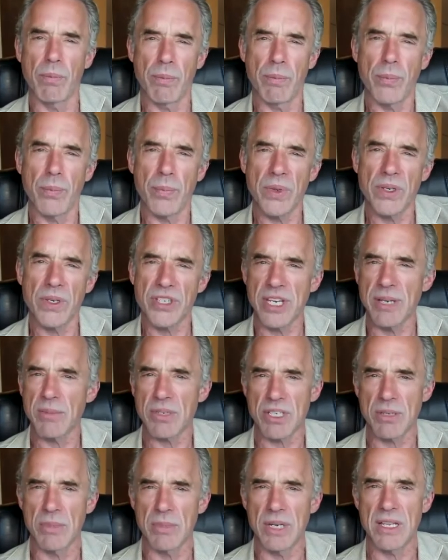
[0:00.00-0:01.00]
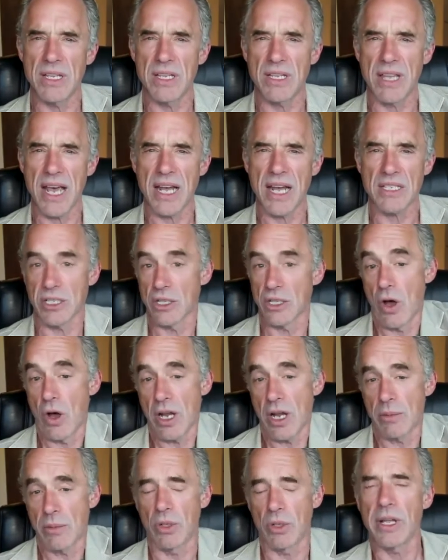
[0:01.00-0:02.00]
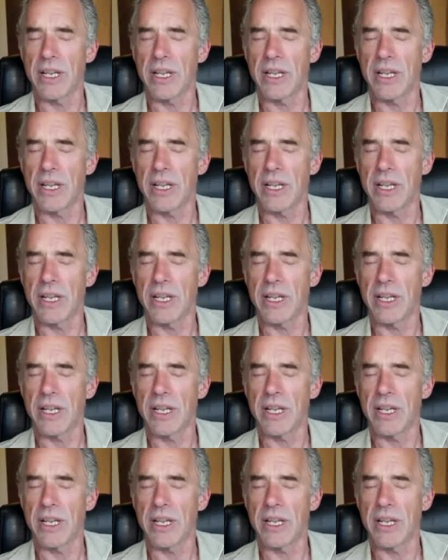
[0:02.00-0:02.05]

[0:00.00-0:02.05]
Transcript: It seems to me that that's laudable.